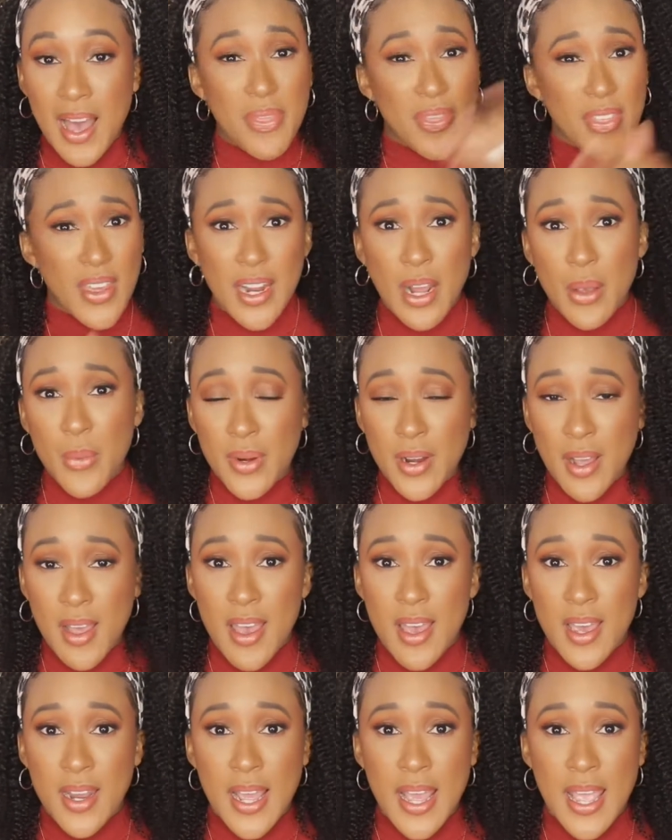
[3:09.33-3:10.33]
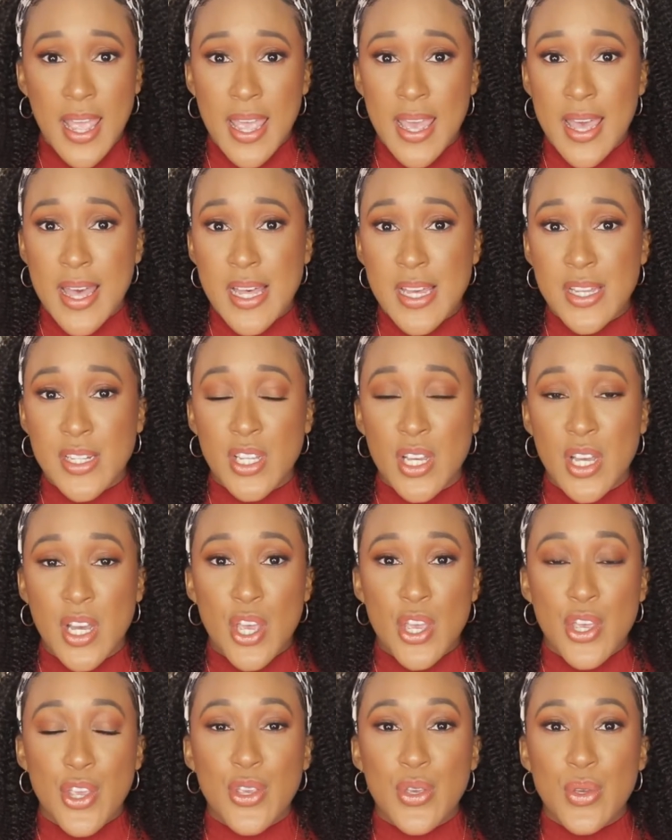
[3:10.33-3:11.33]
Then I went ahead and
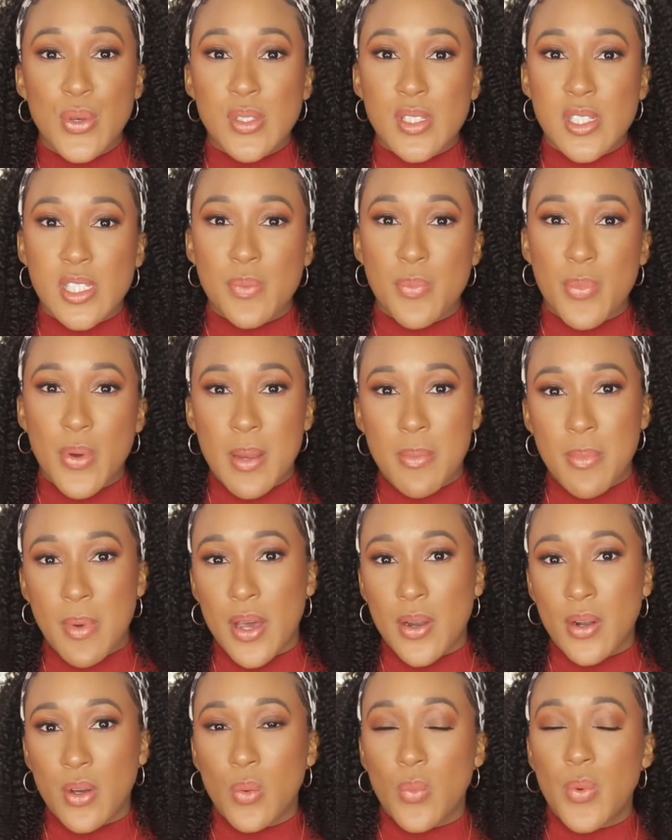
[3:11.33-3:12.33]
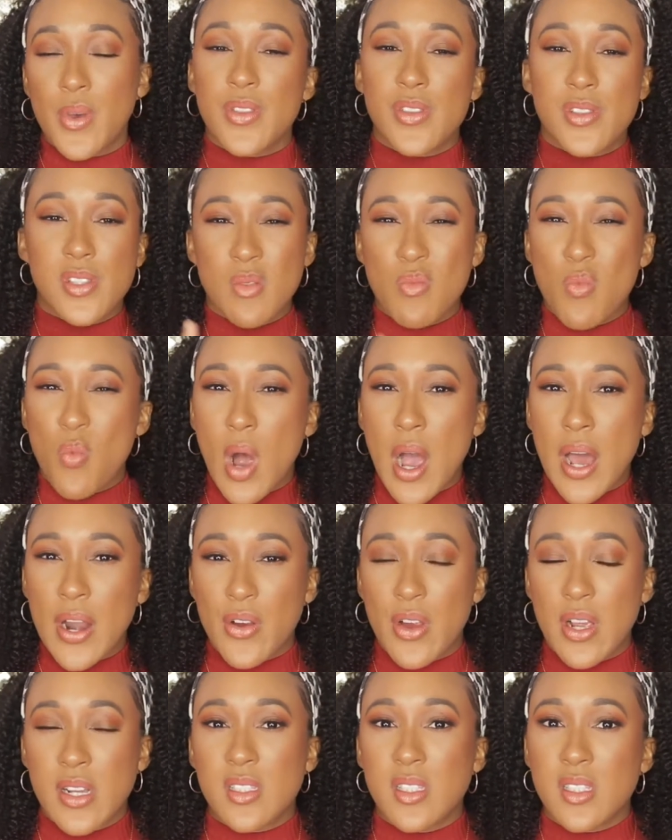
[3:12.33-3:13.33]
used a spray bottle with some
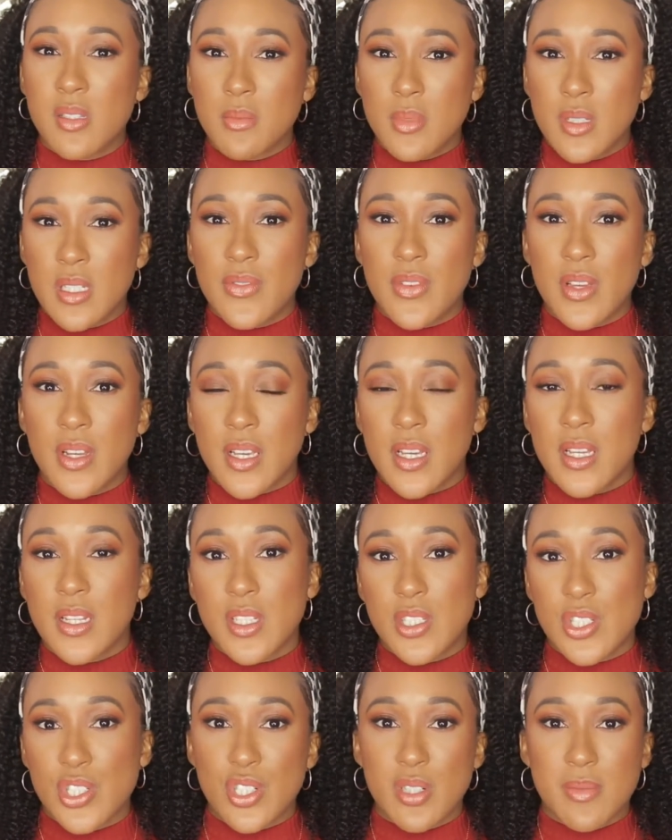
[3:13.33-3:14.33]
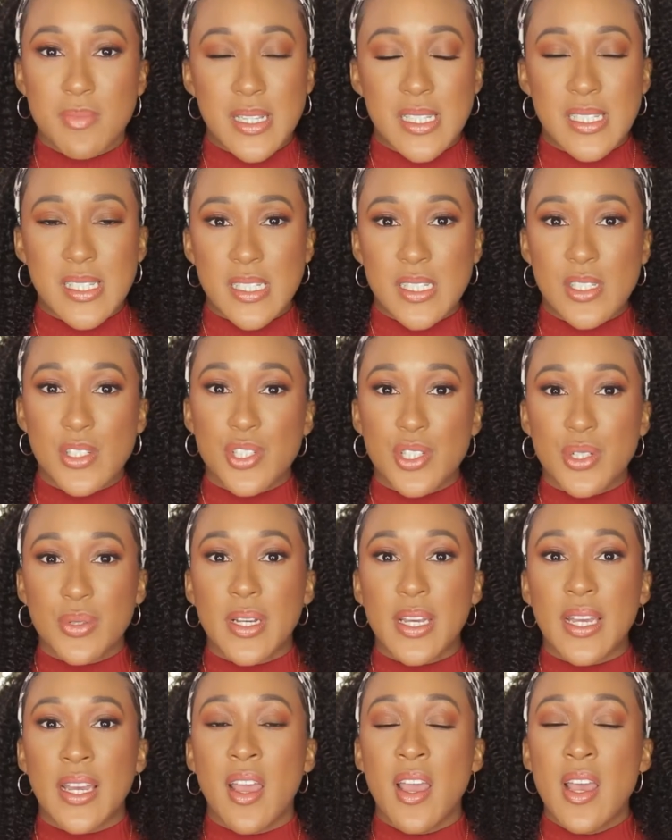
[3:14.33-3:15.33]
water and some leave-in conditioner mixed into
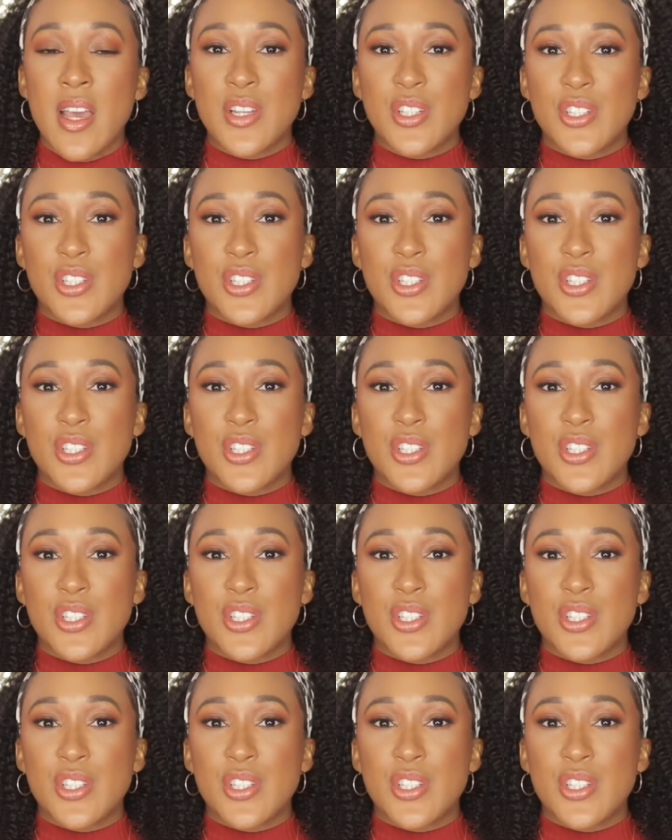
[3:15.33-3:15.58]
it